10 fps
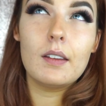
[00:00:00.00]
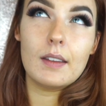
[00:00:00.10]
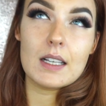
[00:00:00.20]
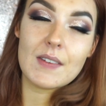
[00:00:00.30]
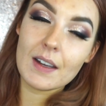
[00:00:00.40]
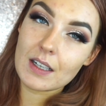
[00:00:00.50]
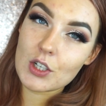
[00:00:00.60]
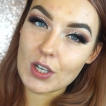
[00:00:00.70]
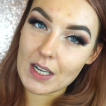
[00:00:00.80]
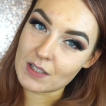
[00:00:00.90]
This
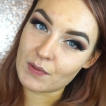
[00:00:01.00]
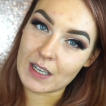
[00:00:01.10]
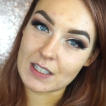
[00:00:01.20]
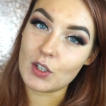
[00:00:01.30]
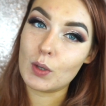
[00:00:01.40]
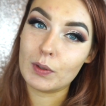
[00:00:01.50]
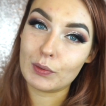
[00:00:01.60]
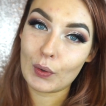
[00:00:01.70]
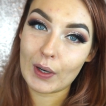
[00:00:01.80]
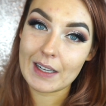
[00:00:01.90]
foundation isn't really suitable
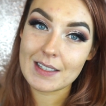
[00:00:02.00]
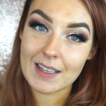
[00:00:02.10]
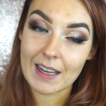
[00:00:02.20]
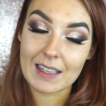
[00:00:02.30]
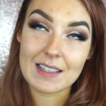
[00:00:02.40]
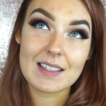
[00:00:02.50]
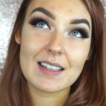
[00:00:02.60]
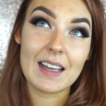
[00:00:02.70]
for oily skins.